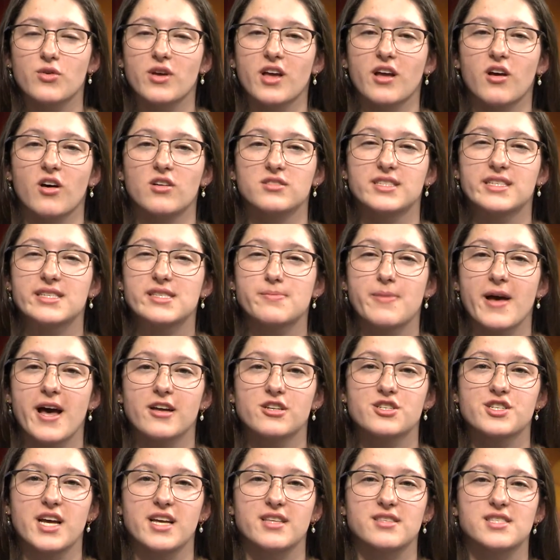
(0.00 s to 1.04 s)
you can call
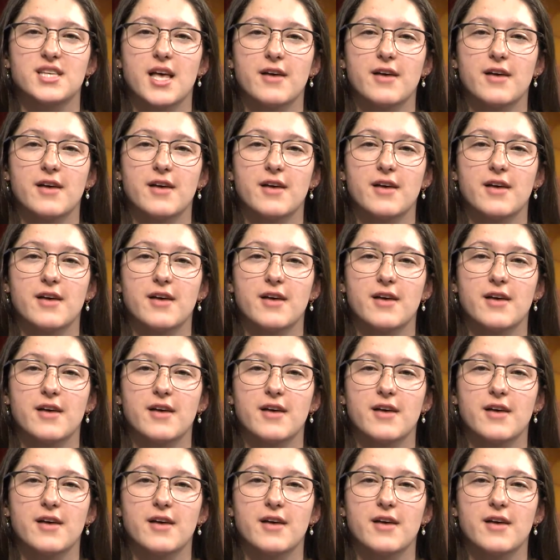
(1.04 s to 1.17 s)
dispatch at